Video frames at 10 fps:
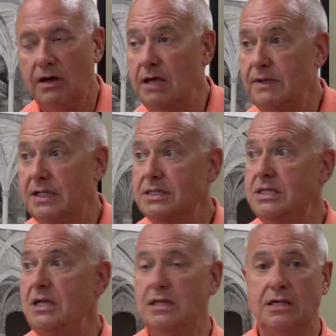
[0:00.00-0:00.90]
And we can
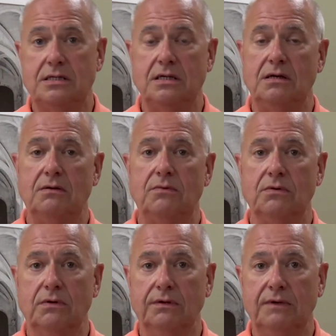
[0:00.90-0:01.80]
see this in our
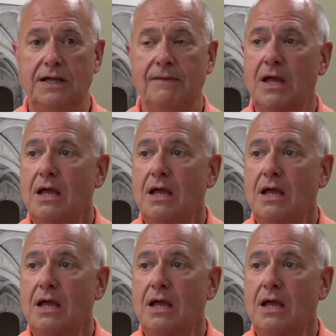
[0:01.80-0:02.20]
world, right?